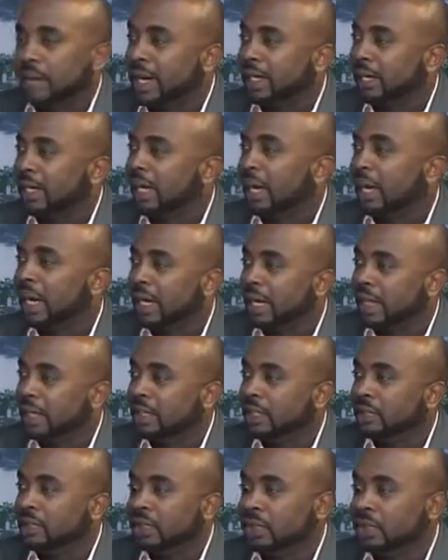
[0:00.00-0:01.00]
Bank A
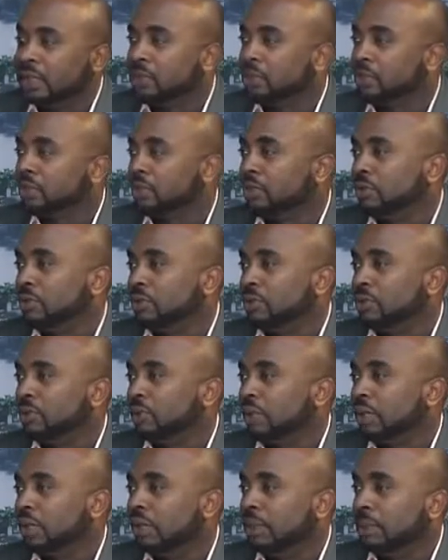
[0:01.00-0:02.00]
gives a loan to
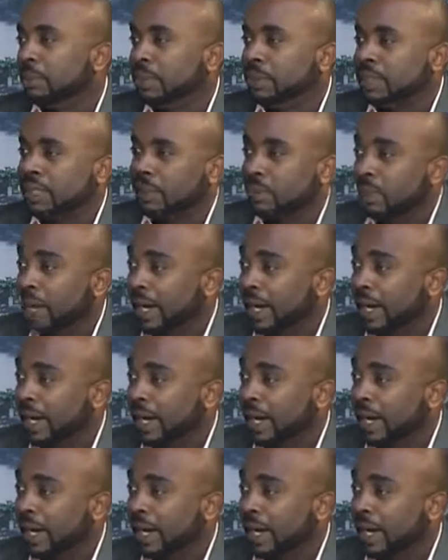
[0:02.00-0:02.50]
Mr.